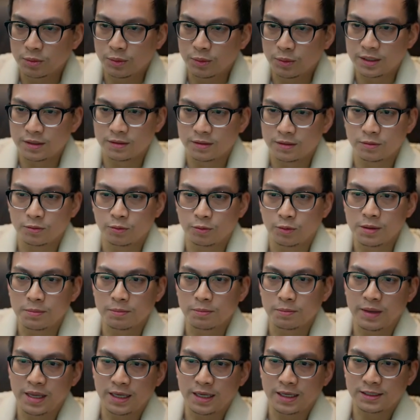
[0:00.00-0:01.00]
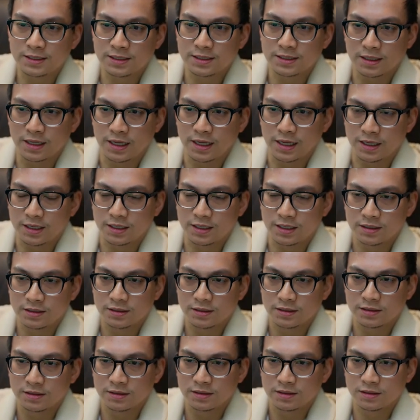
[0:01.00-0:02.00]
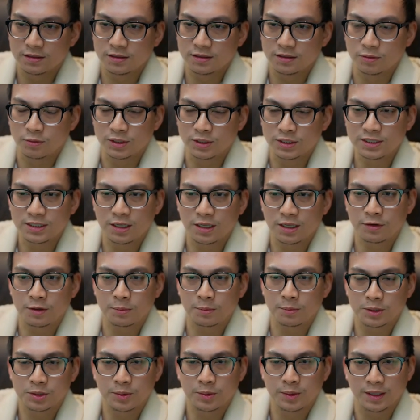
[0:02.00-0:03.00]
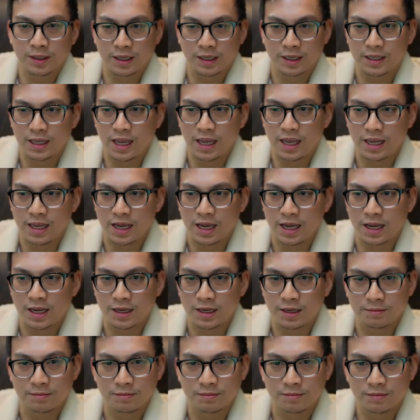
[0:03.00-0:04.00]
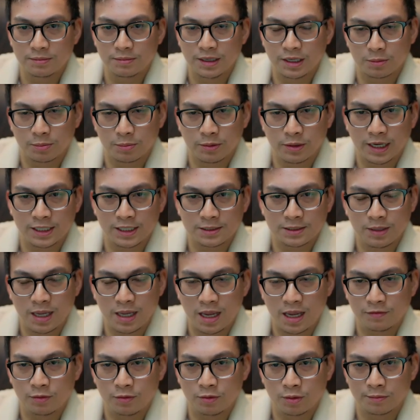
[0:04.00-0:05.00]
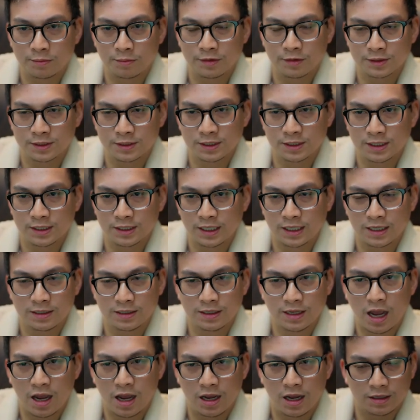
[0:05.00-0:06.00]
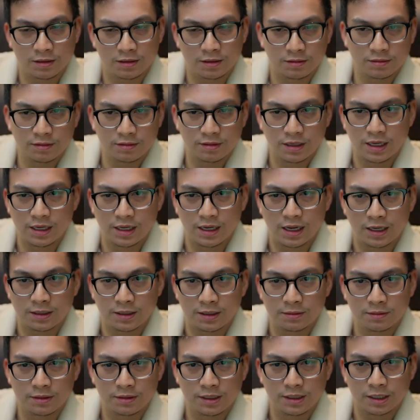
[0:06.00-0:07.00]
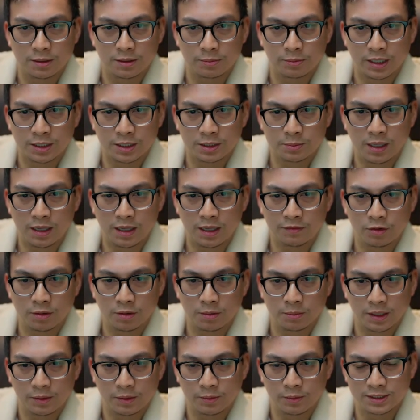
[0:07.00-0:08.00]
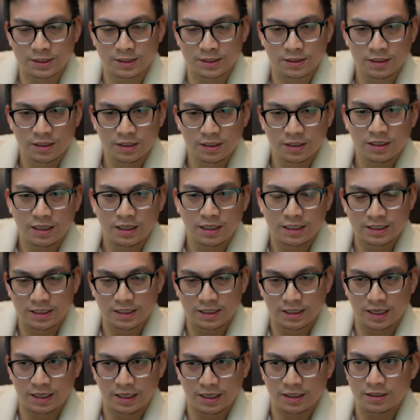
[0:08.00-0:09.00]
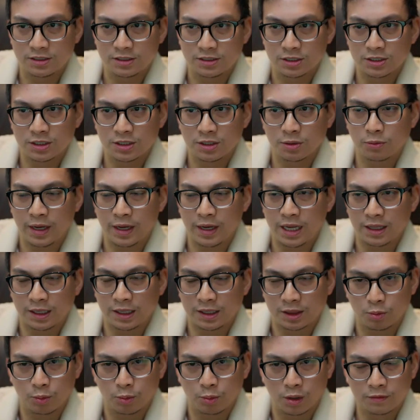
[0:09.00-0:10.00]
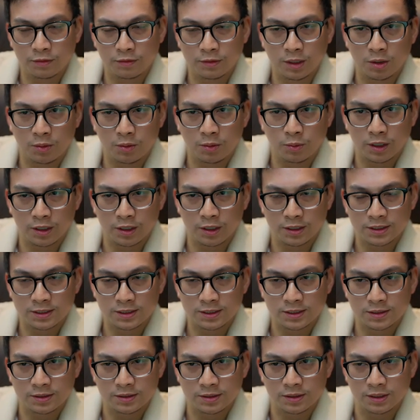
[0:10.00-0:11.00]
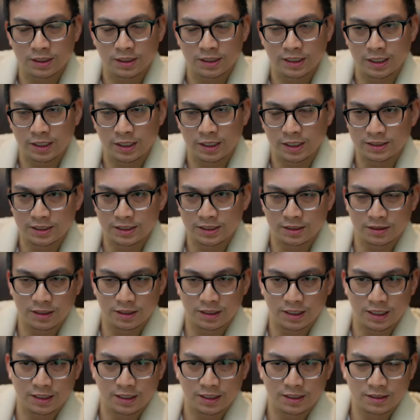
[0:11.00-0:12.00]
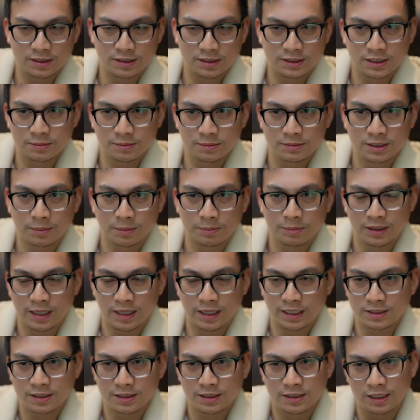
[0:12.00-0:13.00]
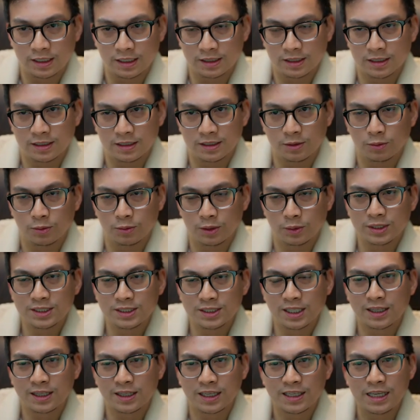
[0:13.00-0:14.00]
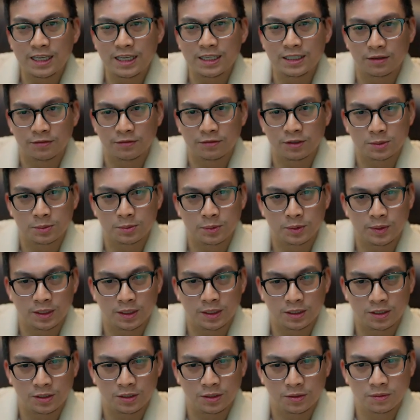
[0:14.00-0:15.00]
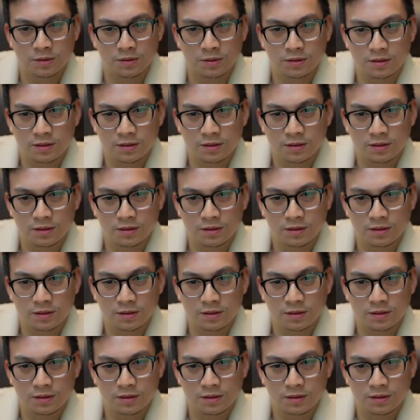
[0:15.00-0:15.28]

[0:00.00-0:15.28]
what makes like what's different between like an AI enterprise platform versus like a non AI enterprise platform? Like what's is it like just the way like the workflow works? Like is there like something that's like what's like the key difference between the two?